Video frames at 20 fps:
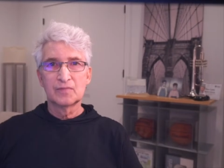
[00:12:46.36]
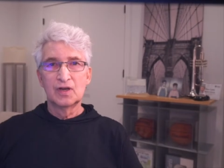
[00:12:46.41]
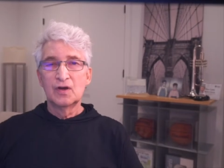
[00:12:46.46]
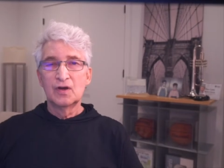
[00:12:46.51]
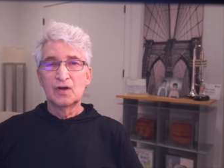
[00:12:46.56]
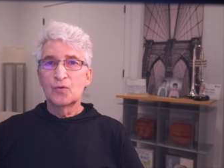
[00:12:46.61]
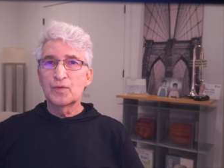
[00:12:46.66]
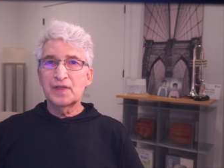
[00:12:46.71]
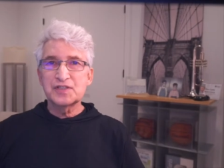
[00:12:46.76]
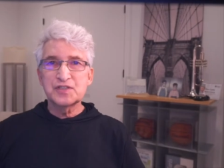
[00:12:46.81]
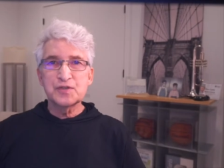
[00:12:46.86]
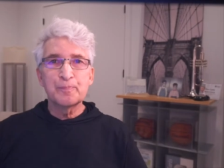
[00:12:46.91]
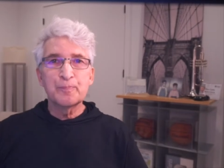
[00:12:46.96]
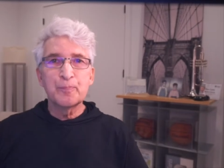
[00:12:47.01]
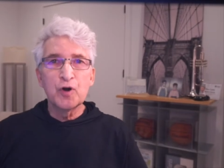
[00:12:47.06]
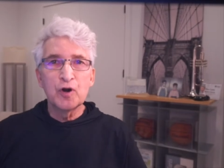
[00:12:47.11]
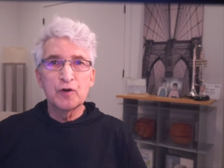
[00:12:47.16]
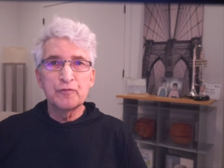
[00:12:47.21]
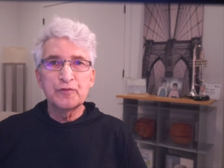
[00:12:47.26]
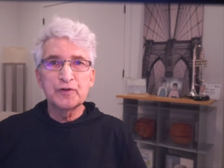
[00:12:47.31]
Well, that's a
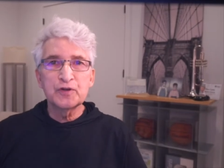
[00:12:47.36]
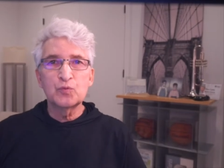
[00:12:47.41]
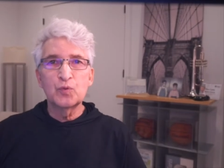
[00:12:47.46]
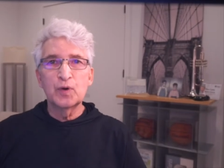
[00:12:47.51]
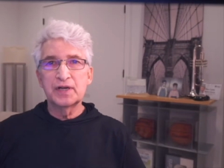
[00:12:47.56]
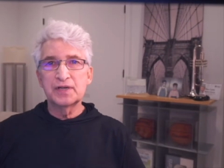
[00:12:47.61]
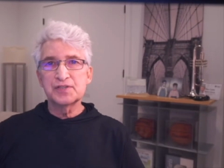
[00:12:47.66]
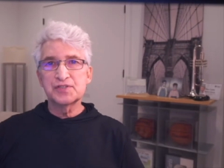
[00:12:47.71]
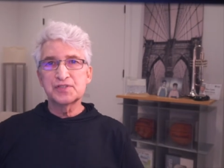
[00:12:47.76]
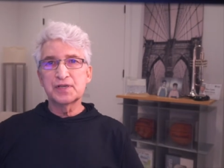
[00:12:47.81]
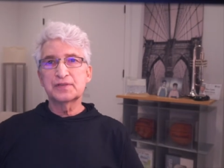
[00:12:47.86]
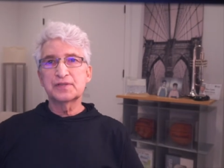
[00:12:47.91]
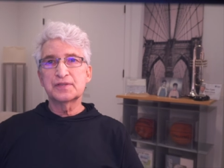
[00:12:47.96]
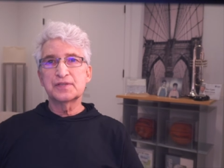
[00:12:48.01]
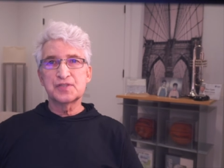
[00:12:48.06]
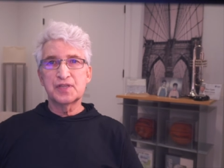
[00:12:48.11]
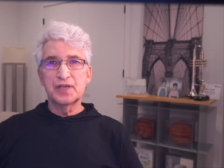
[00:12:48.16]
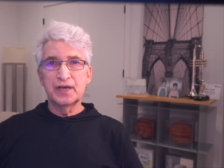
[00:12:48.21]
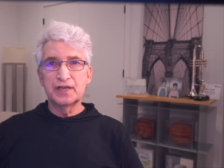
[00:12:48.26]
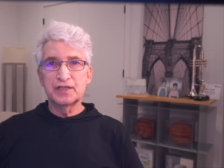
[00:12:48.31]
perfect way to set the
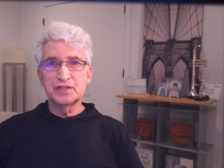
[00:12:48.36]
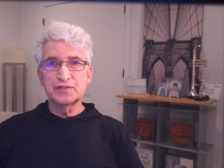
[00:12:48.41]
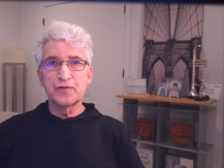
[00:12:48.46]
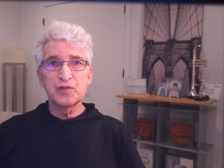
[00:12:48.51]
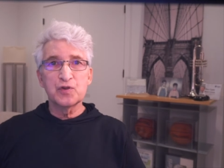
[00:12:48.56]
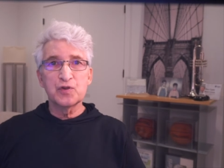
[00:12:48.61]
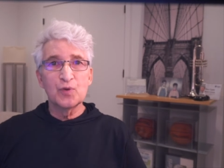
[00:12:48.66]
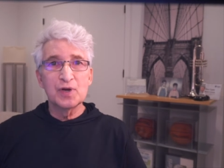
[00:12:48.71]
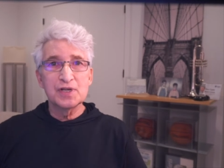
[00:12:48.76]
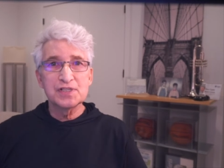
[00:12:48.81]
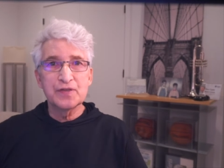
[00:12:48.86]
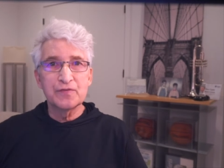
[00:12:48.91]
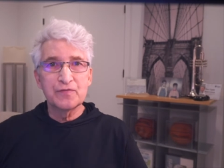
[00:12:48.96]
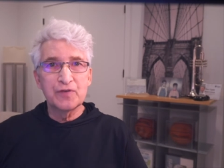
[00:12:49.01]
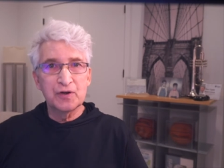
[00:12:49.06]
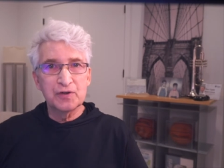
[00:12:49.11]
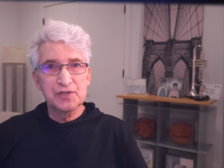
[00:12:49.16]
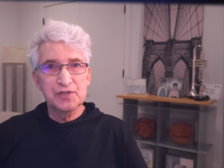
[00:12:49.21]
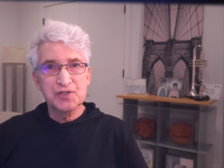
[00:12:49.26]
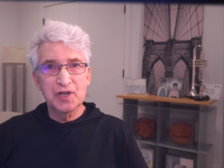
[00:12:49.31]
stage for the rest of
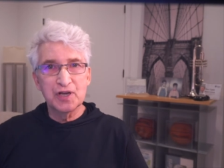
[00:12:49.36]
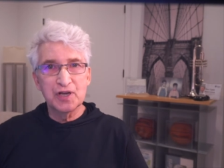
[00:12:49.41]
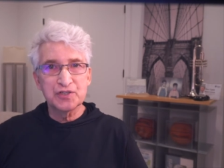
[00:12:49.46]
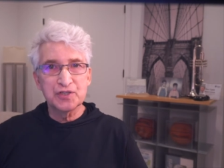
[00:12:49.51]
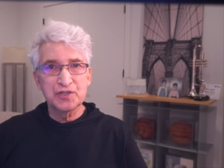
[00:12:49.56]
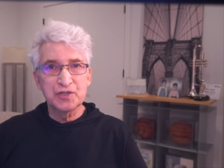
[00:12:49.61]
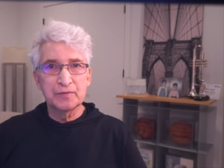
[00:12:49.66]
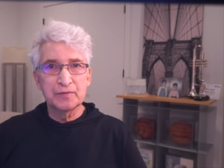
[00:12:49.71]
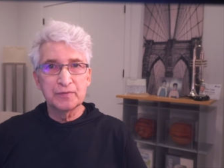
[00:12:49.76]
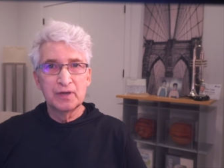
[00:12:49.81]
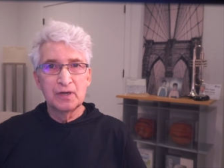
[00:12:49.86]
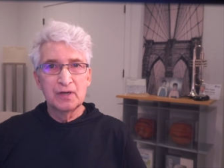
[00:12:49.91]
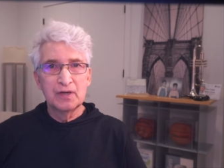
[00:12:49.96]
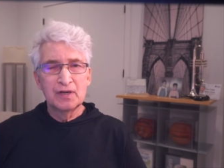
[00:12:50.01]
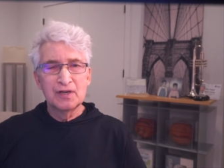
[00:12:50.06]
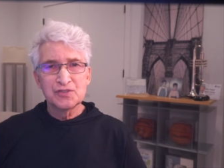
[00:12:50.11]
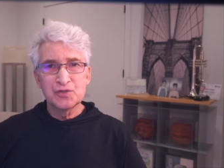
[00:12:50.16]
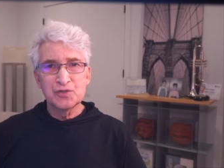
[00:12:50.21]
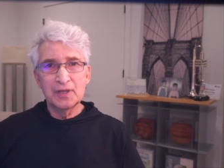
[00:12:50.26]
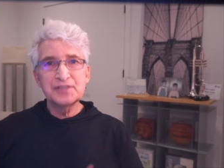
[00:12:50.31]
our discussion.
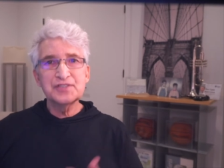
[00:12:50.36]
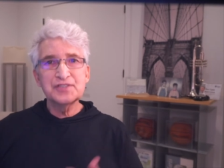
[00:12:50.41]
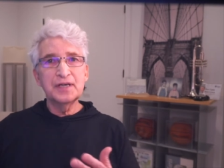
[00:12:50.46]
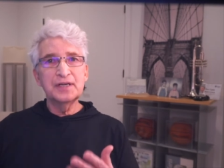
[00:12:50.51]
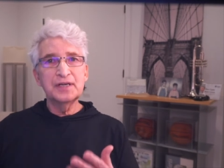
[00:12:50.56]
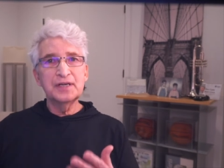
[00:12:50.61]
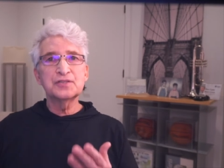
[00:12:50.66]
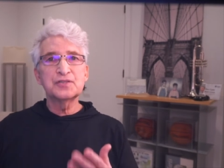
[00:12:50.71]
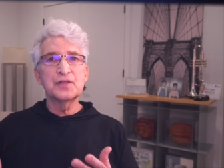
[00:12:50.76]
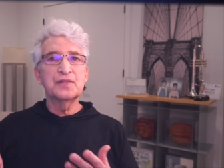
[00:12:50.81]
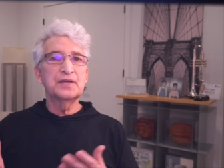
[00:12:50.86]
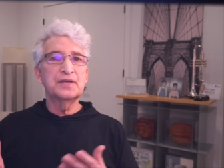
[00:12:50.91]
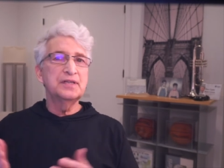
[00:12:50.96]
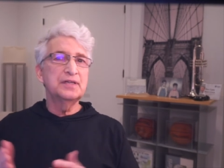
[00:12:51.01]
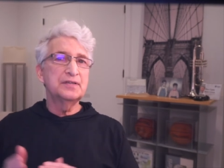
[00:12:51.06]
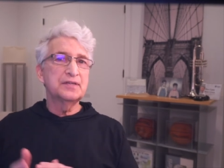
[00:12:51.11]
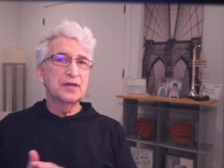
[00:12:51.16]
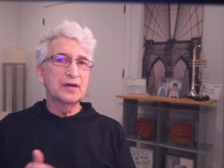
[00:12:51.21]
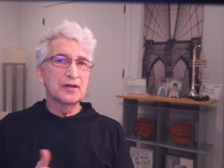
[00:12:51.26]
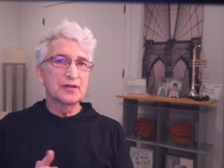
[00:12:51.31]
So let's get into the
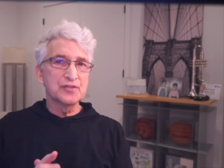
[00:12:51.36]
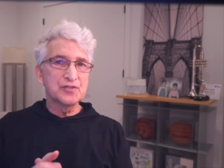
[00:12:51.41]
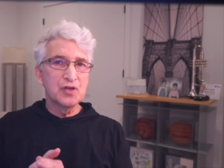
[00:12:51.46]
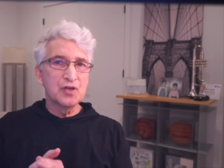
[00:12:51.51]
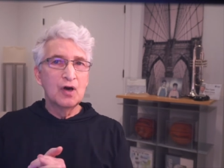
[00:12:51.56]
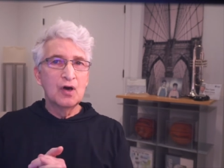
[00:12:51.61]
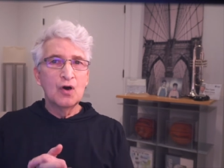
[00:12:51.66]
details.